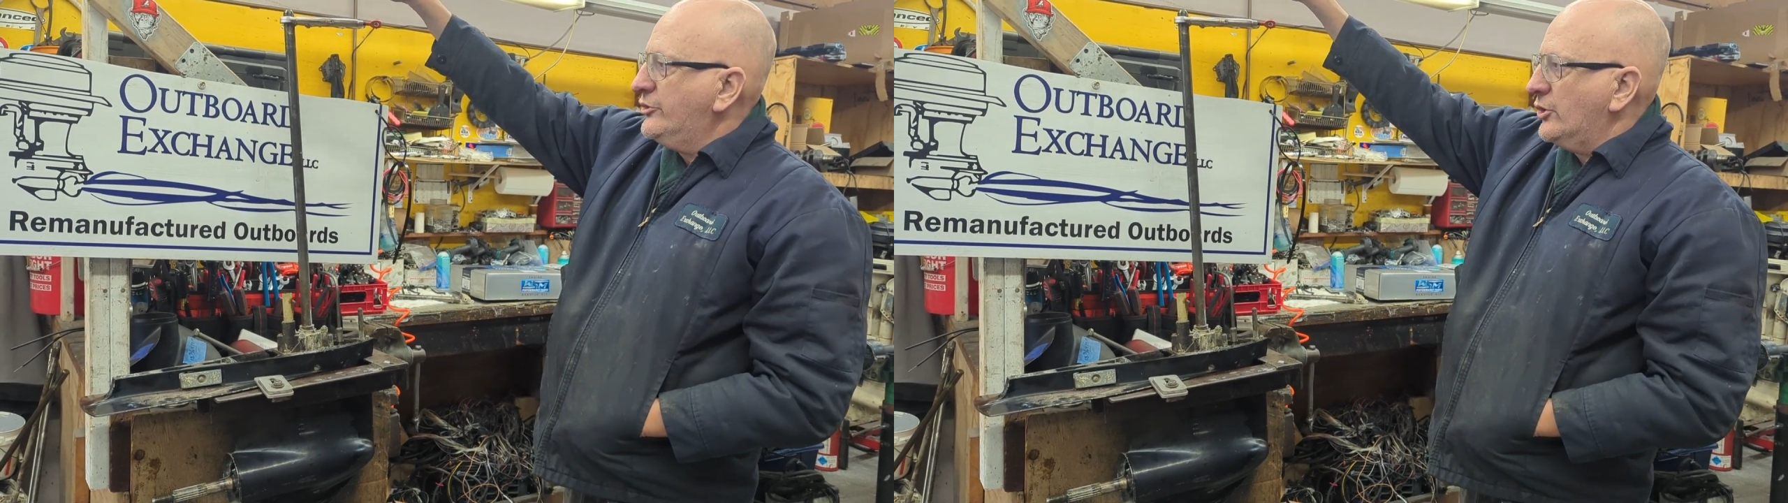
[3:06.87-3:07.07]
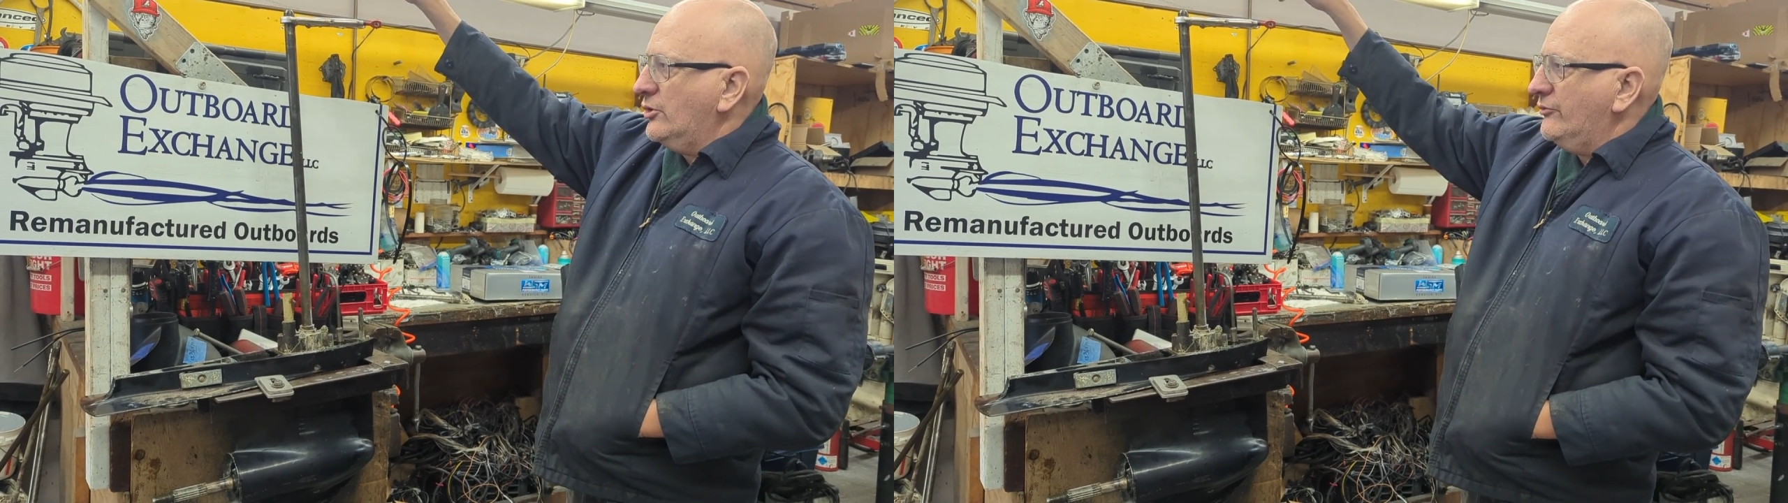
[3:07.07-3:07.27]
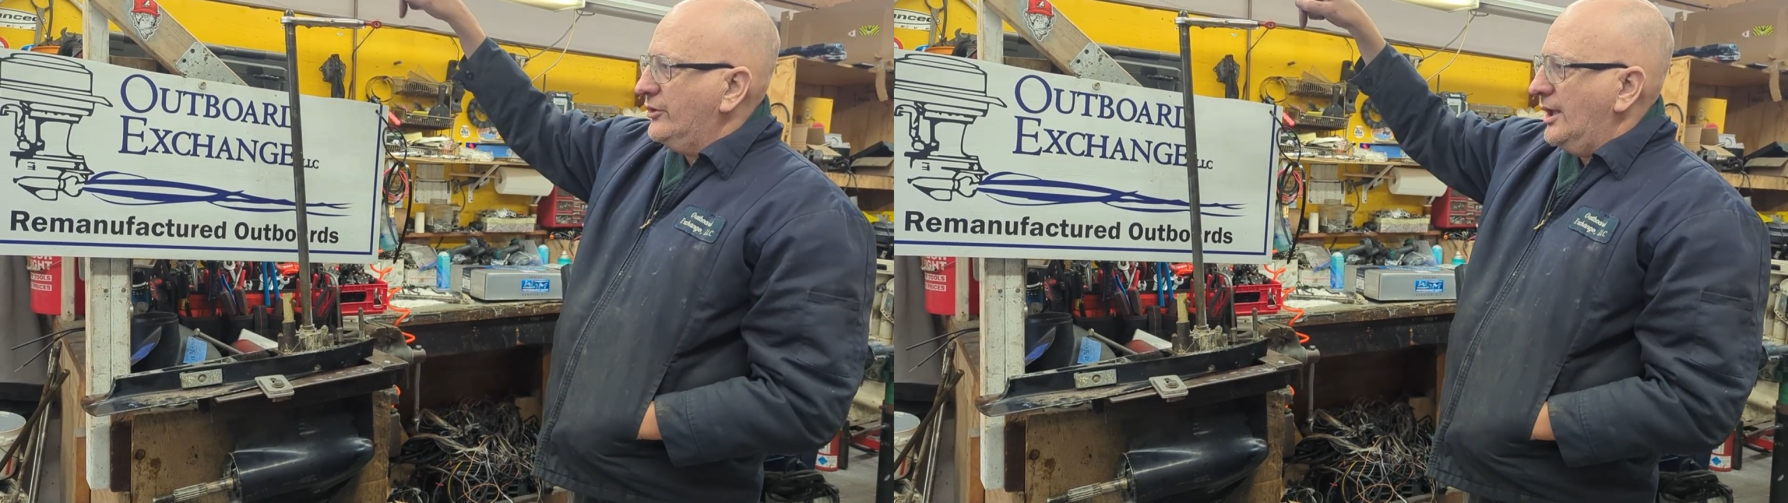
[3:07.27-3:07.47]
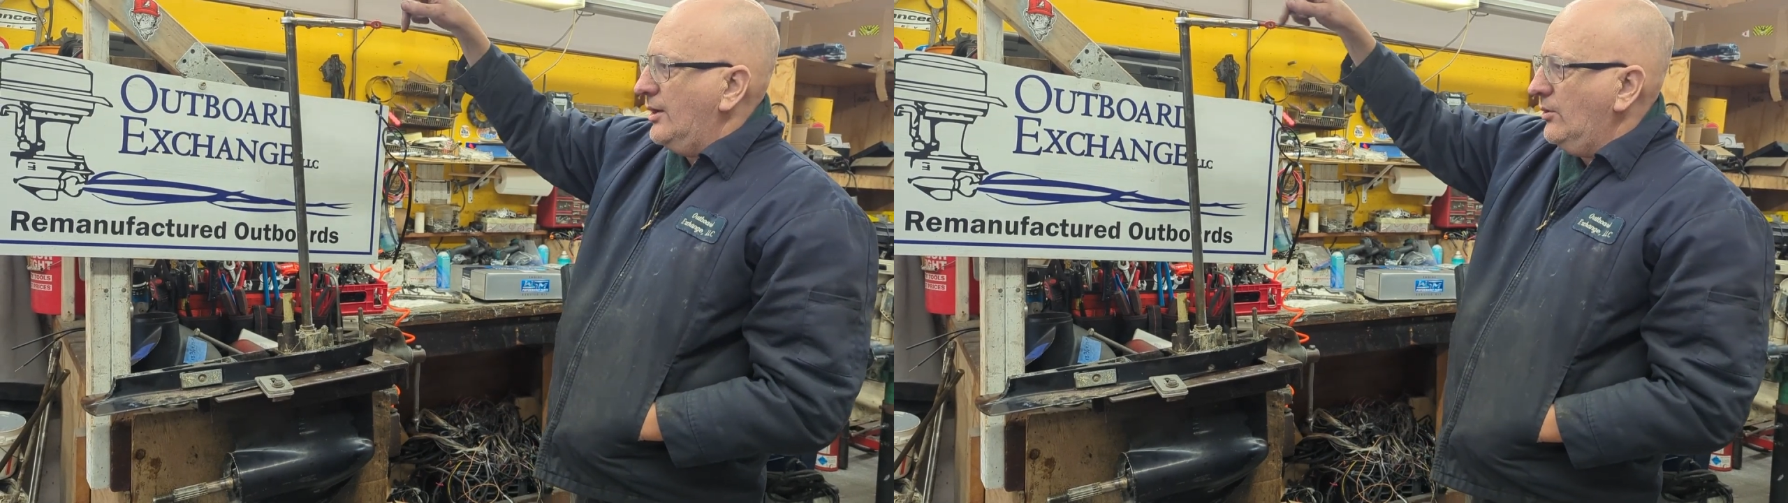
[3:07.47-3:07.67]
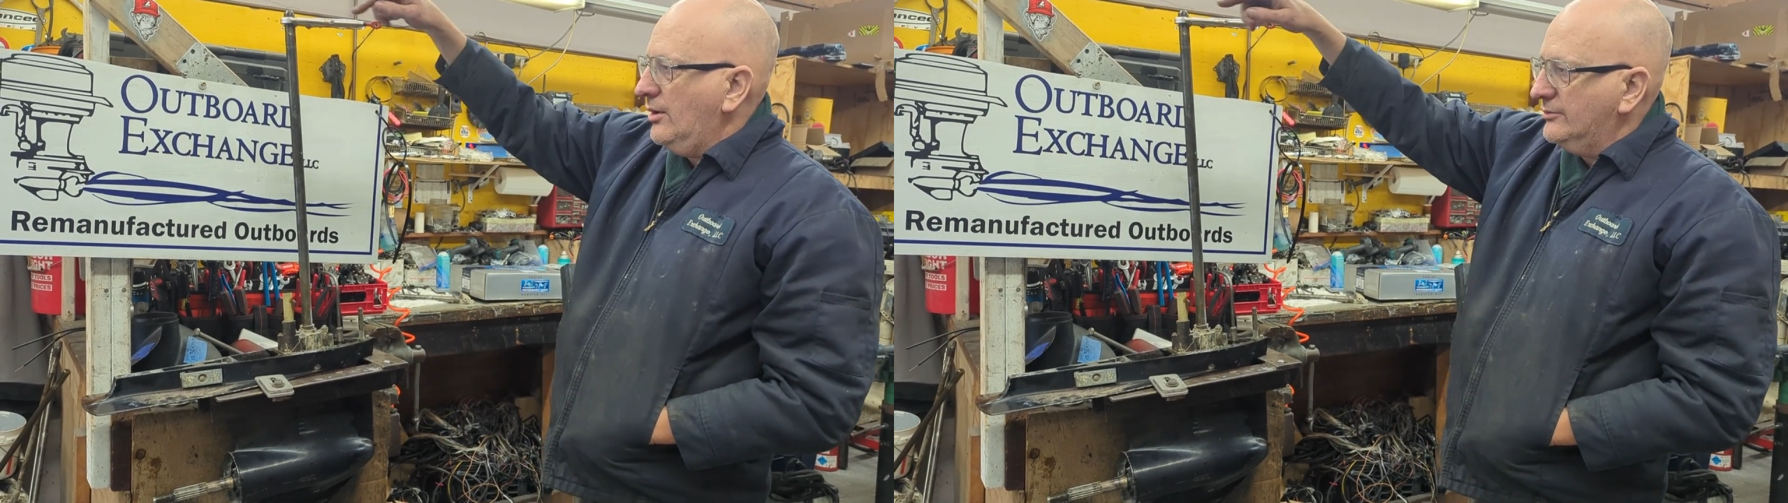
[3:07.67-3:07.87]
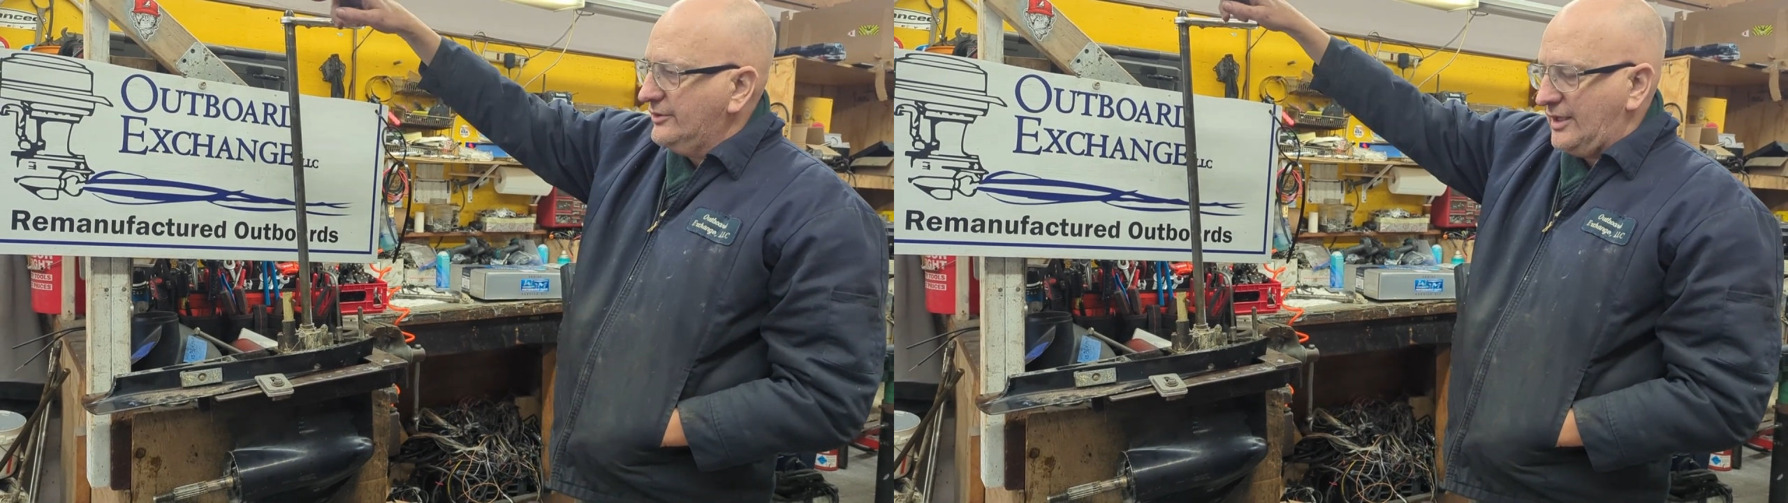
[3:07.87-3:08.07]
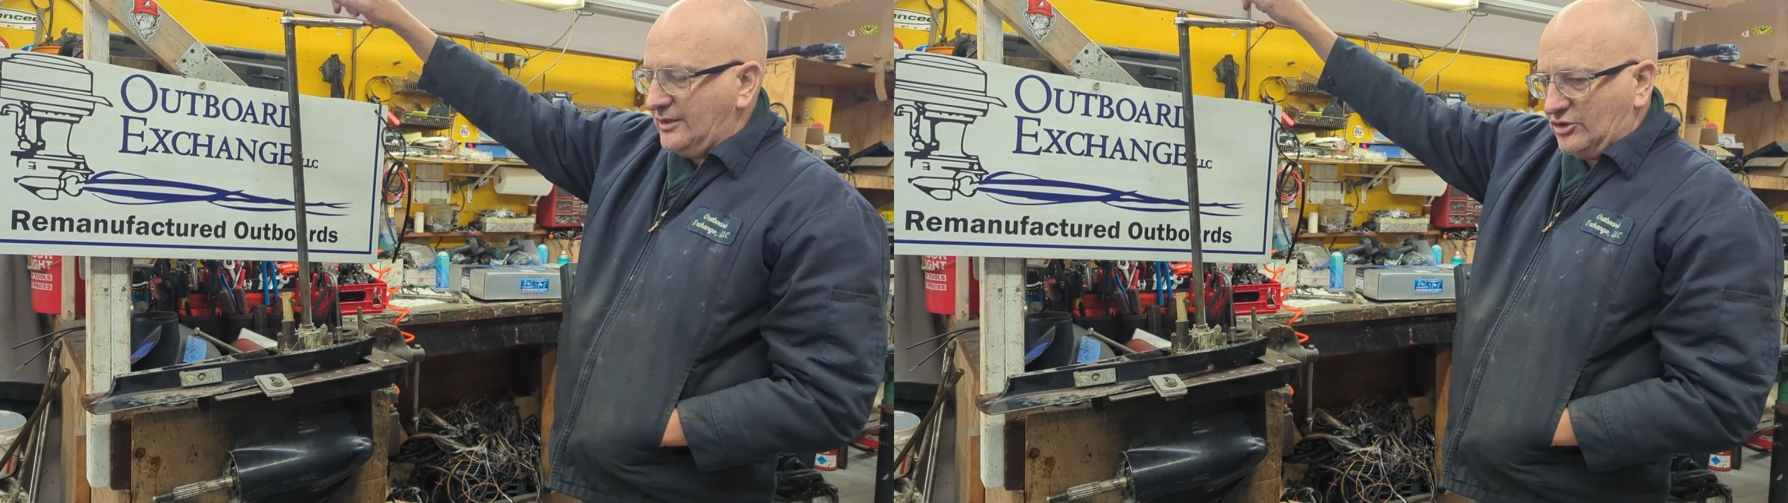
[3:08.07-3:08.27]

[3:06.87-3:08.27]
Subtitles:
turn the flywheel, take